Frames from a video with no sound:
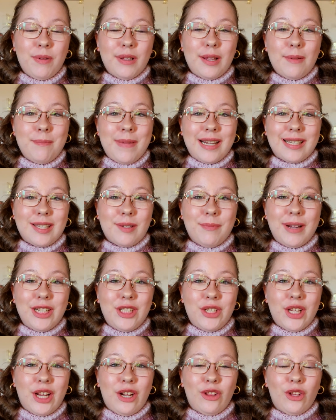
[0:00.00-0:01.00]
Welcome back to my
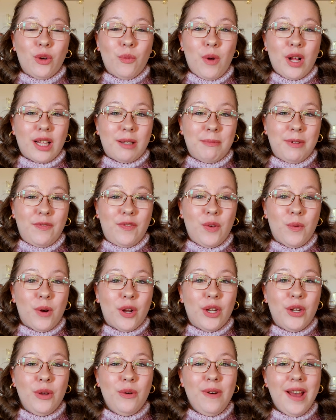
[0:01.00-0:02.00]
channel, or welcome if you are new,